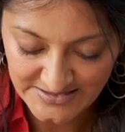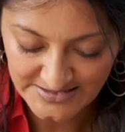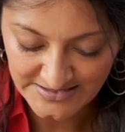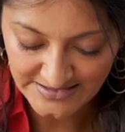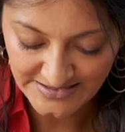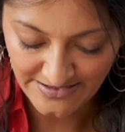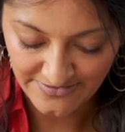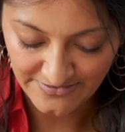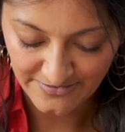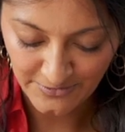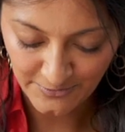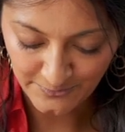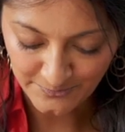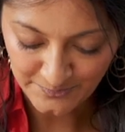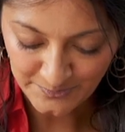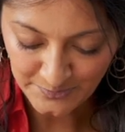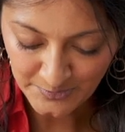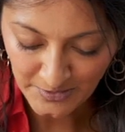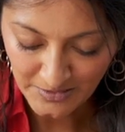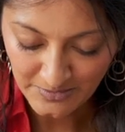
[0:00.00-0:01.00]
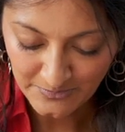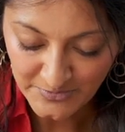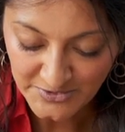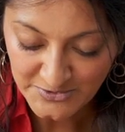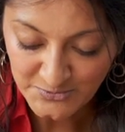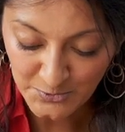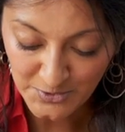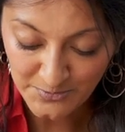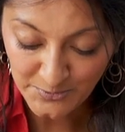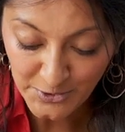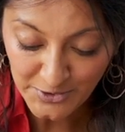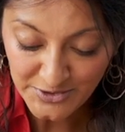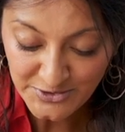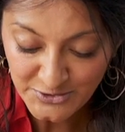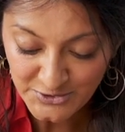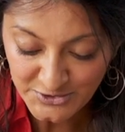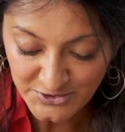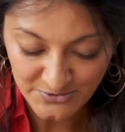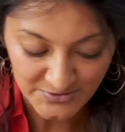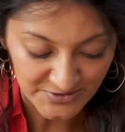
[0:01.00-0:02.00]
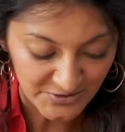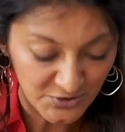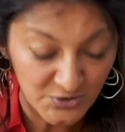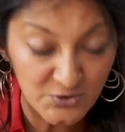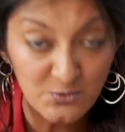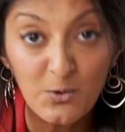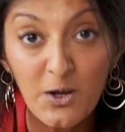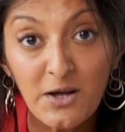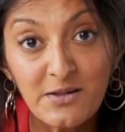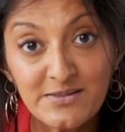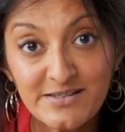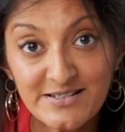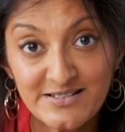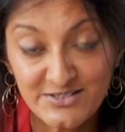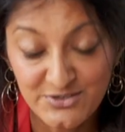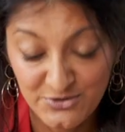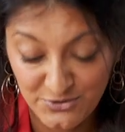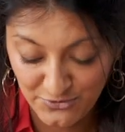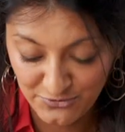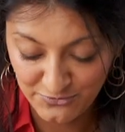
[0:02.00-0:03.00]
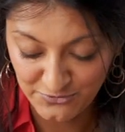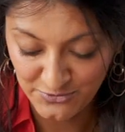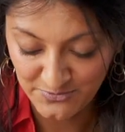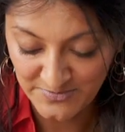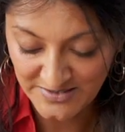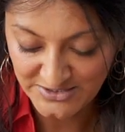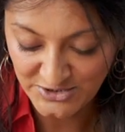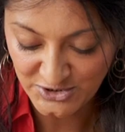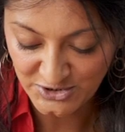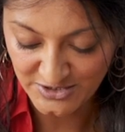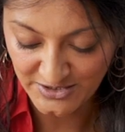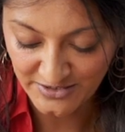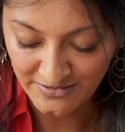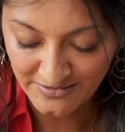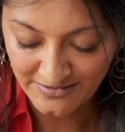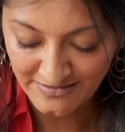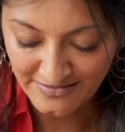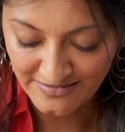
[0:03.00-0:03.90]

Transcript: it together because what I'm going to do is swirl this through the mixture,